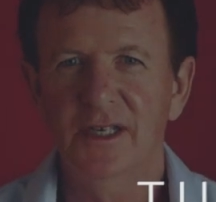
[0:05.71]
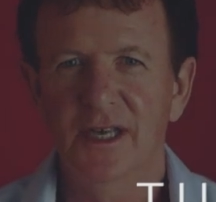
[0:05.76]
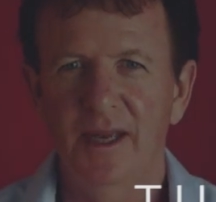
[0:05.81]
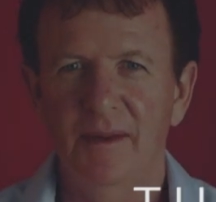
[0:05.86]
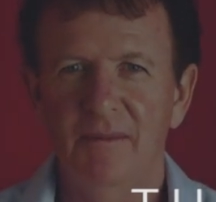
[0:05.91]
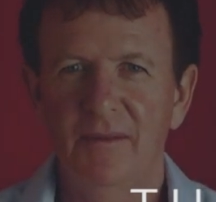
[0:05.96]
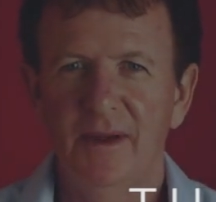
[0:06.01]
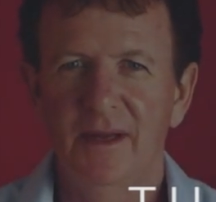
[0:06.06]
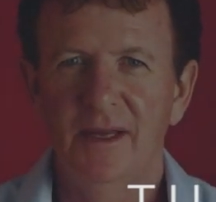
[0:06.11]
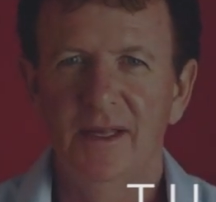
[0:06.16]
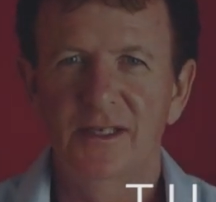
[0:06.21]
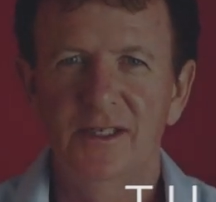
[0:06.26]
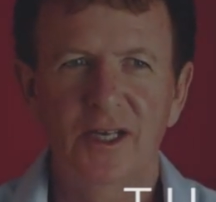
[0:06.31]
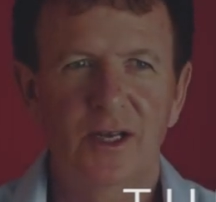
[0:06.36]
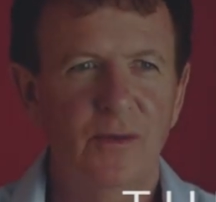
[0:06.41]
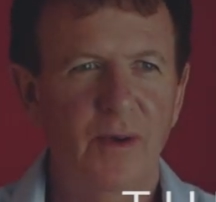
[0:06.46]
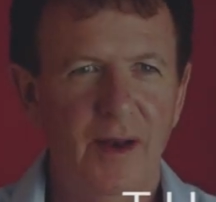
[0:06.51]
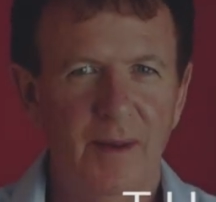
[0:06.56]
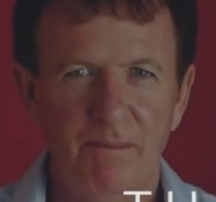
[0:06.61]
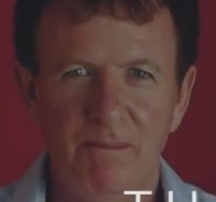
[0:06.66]
team to
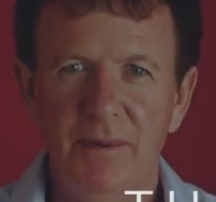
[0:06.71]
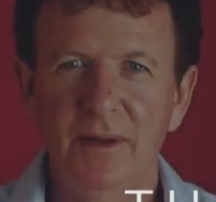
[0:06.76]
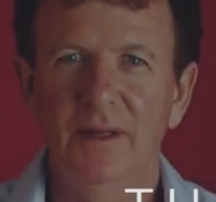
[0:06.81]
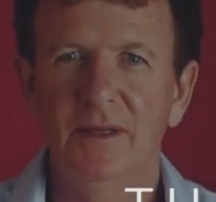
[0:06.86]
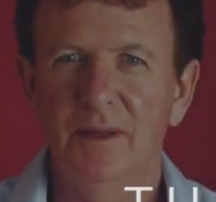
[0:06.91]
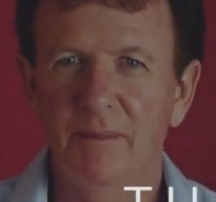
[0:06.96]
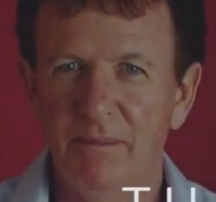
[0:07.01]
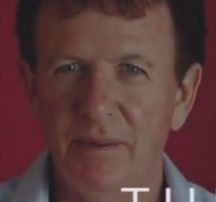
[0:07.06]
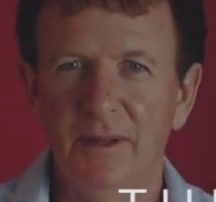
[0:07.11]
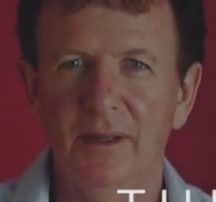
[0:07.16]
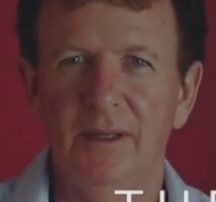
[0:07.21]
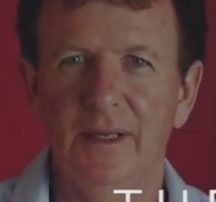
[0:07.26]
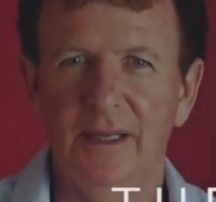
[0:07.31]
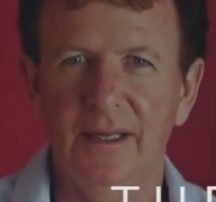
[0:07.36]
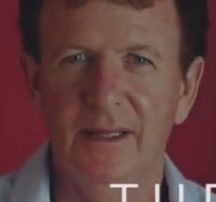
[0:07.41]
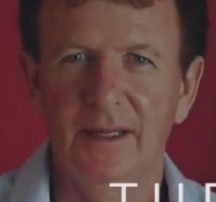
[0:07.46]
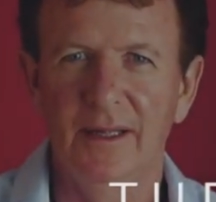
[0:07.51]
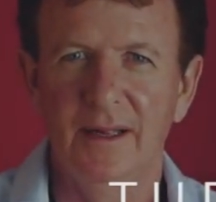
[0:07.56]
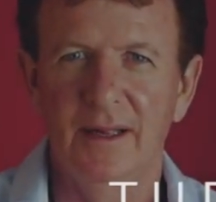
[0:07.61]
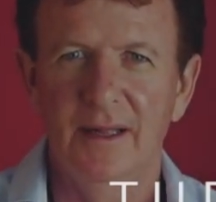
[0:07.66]
go out and build a
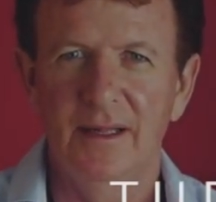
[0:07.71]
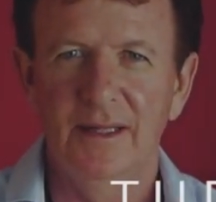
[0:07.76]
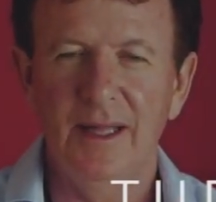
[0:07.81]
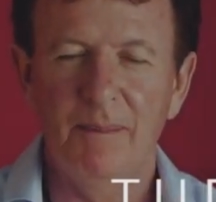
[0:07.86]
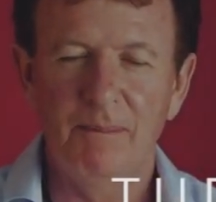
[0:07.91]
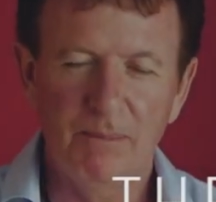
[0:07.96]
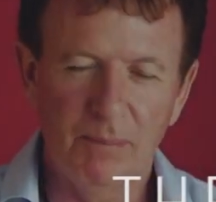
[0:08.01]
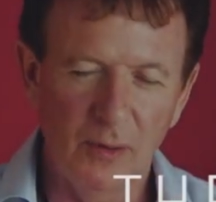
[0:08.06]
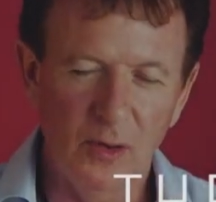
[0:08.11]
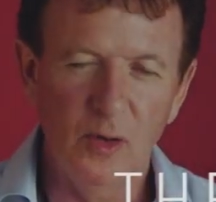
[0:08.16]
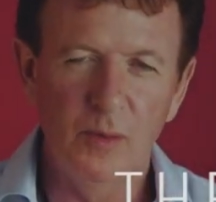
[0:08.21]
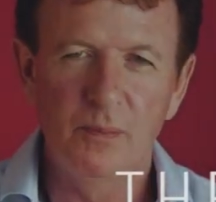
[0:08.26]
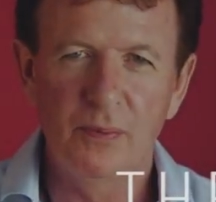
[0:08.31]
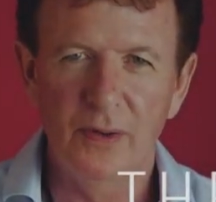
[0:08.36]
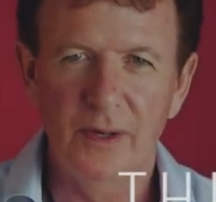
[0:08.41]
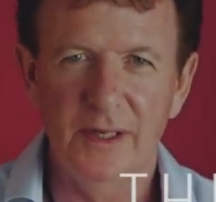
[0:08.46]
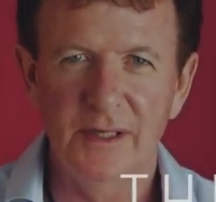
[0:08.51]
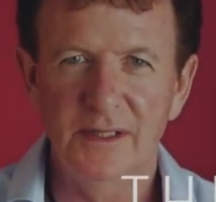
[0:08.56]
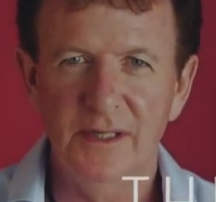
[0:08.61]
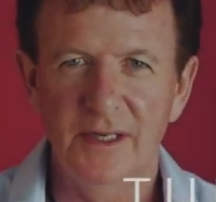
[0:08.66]
building, that
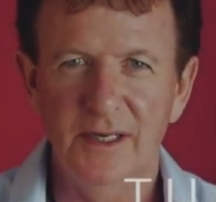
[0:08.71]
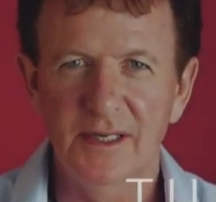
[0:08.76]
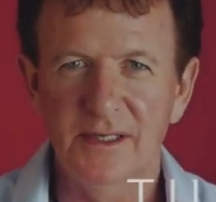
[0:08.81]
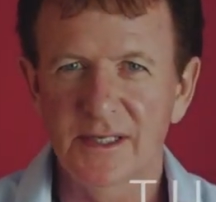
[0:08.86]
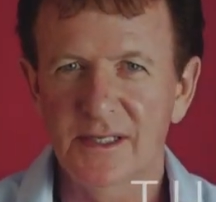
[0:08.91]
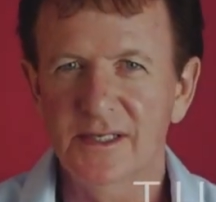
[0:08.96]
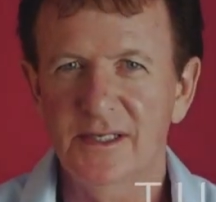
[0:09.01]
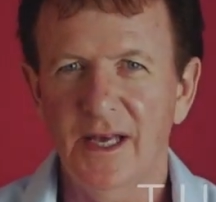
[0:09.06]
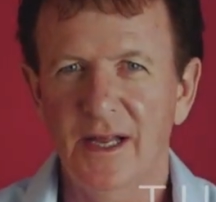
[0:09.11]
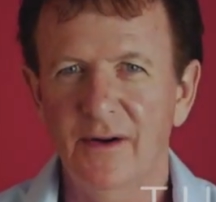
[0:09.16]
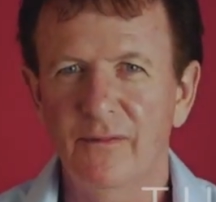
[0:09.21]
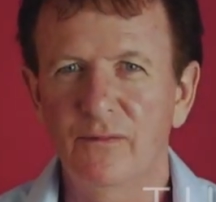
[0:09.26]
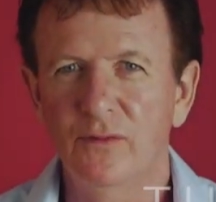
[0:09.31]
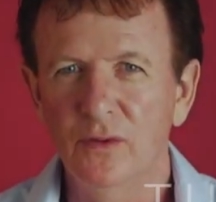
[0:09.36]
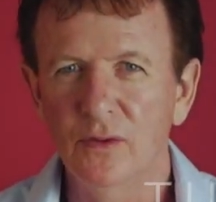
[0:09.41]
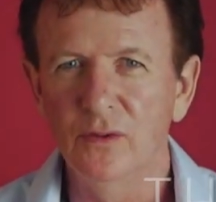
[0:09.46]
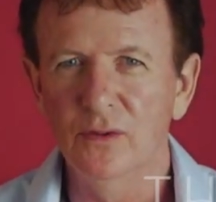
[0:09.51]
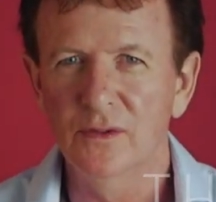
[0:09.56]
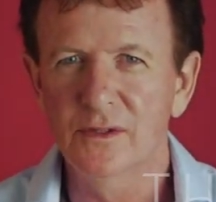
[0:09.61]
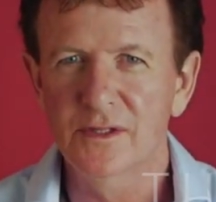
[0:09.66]
blueprint is a set of
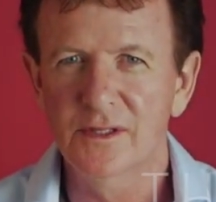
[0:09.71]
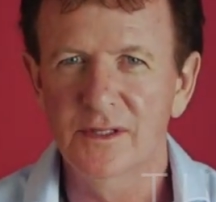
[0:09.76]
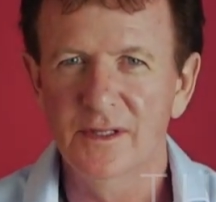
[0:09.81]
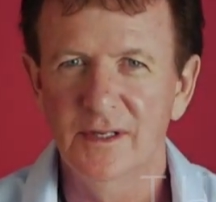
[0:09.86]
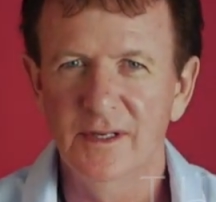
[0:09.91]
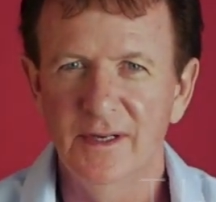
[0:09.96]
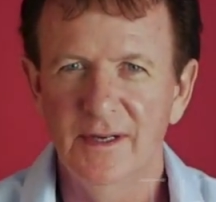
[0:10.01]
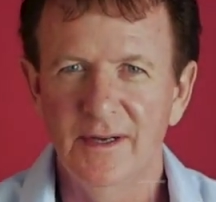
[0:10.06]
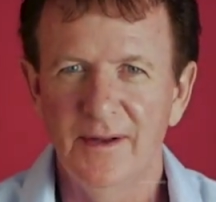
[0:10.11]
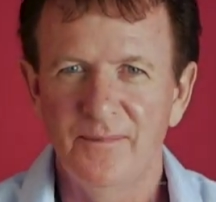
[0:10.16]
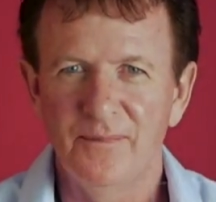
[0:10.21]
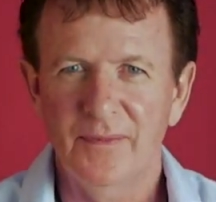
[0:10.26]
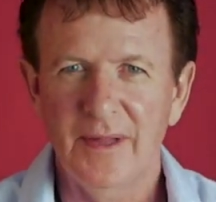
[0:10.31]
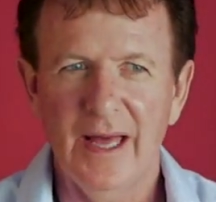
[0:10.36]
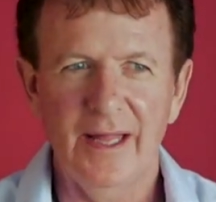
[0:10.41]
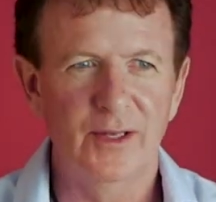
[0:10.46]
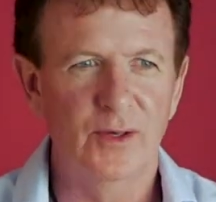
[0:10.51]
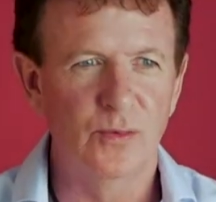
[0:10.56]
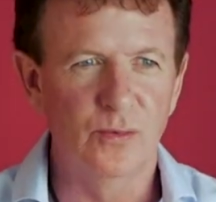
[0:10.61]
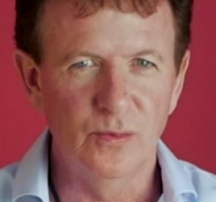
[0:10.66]
rules.
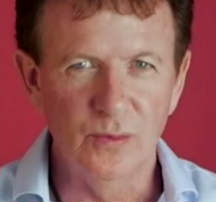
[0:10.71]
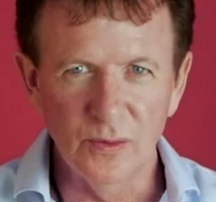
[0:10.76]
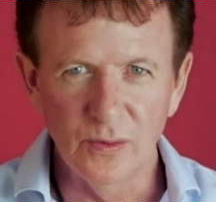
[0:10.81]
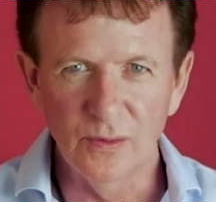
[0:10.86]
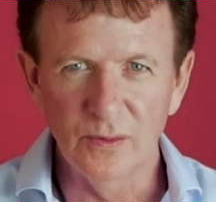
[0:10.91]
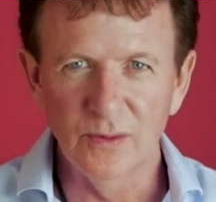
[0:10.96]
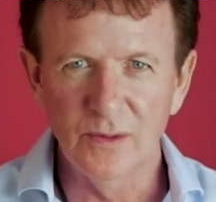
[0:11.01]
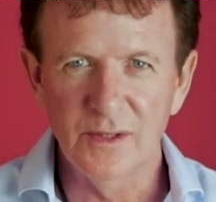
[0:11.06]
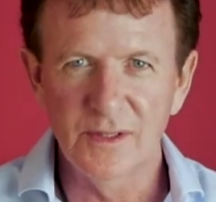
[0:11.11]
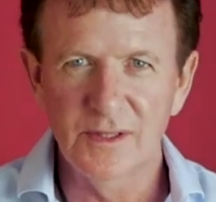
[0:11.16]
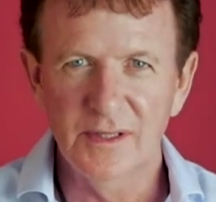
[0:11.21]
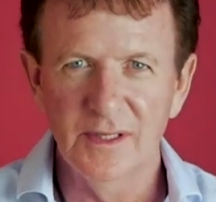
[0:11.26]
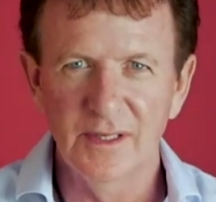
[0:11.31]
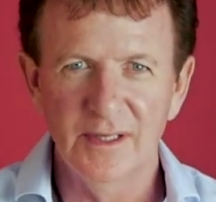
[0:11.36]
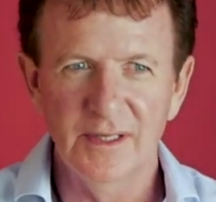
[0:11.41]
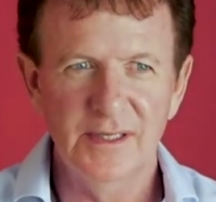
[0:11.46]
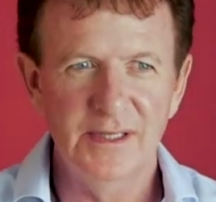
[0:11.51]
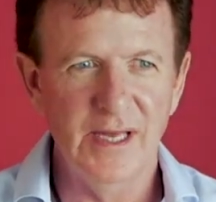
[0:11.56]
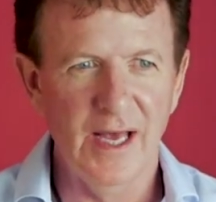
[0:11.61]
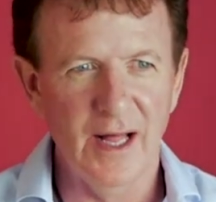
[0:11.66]
And the rules
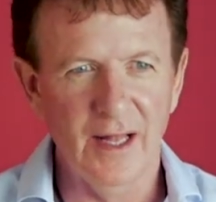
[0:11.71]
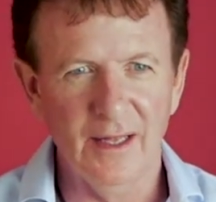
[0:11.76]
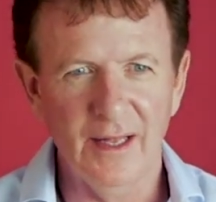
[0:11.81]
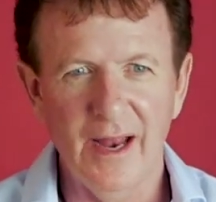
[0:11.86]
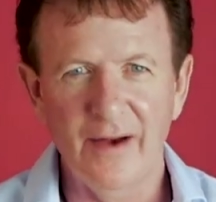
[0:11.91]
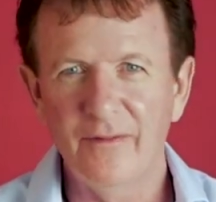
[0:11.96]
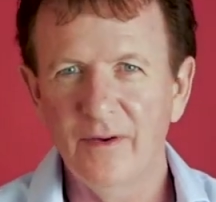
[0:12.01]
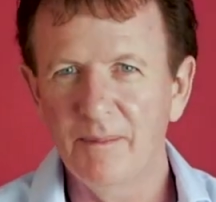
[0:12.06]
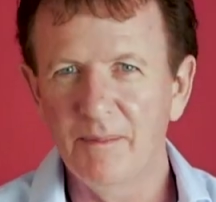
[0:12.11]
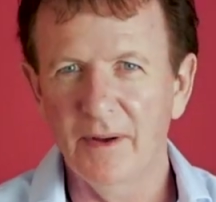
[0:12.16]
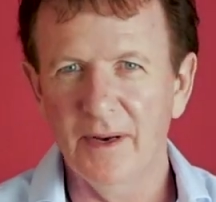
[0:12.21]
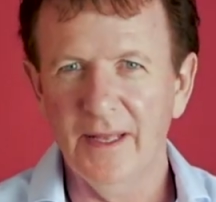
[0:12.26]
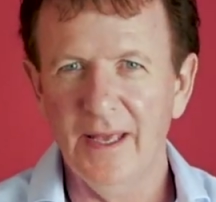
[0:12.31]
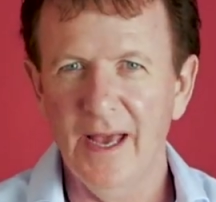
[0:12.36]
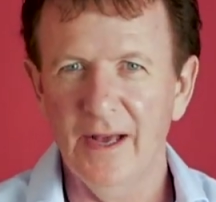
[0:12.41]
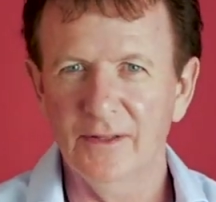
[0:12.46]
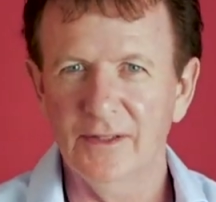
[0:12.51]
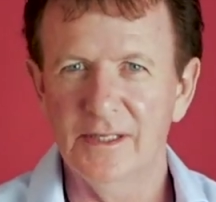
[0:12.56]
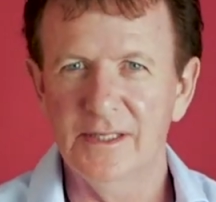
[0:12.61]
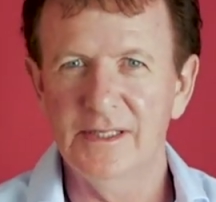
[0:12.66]
tell everybody
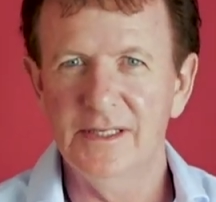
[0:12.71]
how to